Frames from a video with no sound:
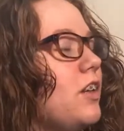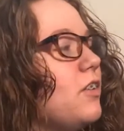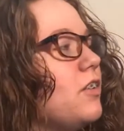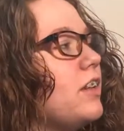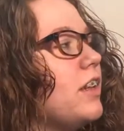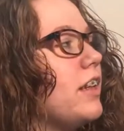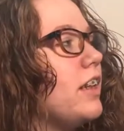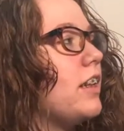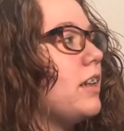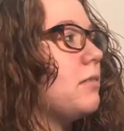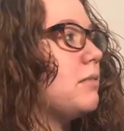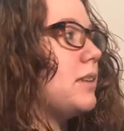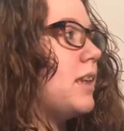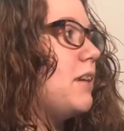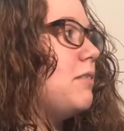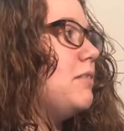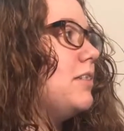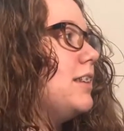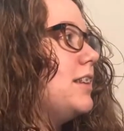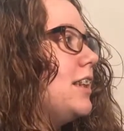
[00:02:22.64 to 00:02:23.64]
do you think kept
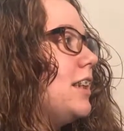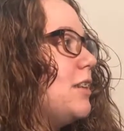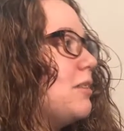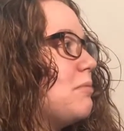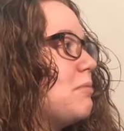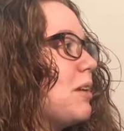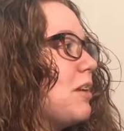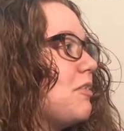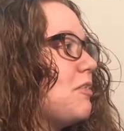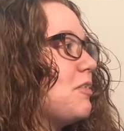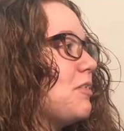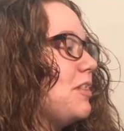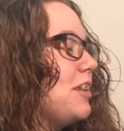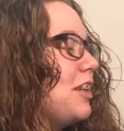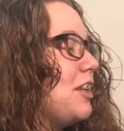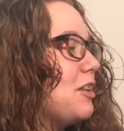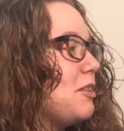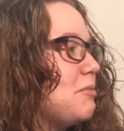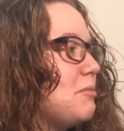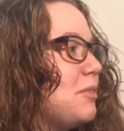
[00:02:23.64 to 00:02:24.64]
Simon staying apart from the
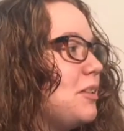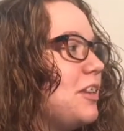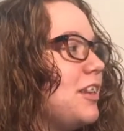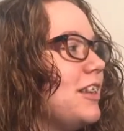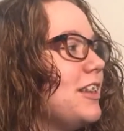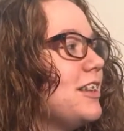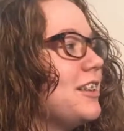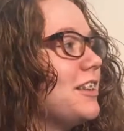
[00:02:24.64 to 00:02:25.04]
other boys?